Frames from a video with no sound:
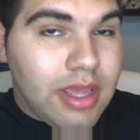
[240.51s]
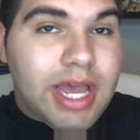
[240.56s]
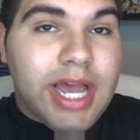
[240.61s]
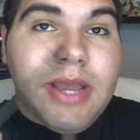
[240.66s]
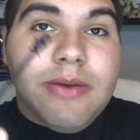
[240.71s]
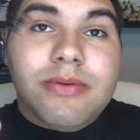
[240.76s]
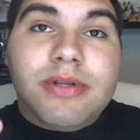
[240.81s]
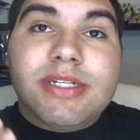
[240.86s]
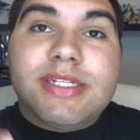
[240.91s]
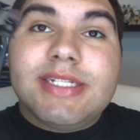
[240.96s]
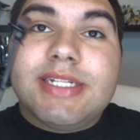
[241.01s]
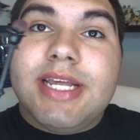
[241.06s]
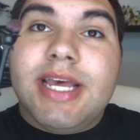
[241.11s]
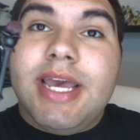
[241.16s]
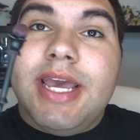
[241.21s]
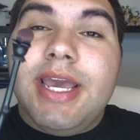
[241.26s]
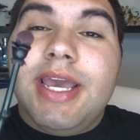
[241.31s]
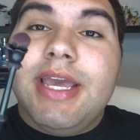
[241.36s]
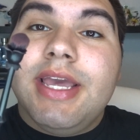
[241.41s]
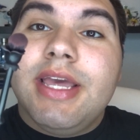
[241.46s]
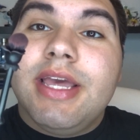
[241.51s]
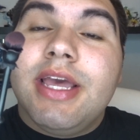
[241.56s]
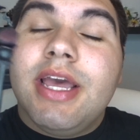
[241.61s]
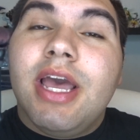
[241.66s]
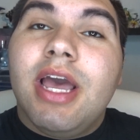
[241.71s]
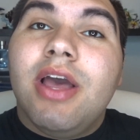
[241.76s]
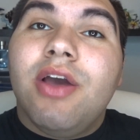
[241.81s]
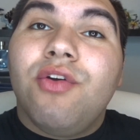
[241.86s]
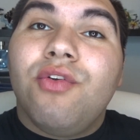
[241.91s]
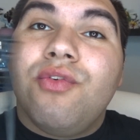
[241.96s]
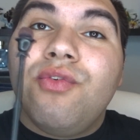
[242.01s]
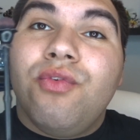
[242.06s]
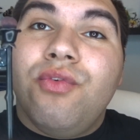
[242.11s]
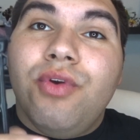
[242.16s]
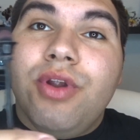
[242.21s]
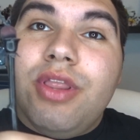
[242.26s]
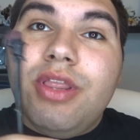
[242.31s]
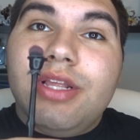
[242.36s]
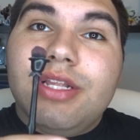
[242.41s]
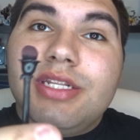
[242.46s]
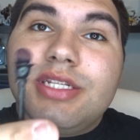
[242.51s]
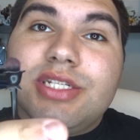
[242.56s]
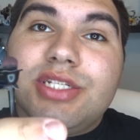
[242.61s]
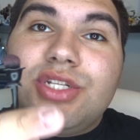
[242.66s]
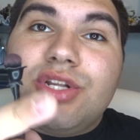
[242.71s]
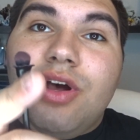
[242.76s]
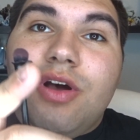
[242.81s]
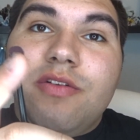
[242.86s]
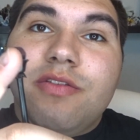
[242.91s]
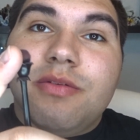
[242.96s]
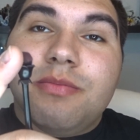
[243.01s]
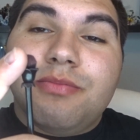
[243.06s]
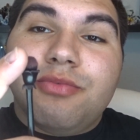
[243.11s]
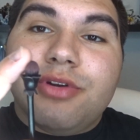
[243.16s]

will say, really soft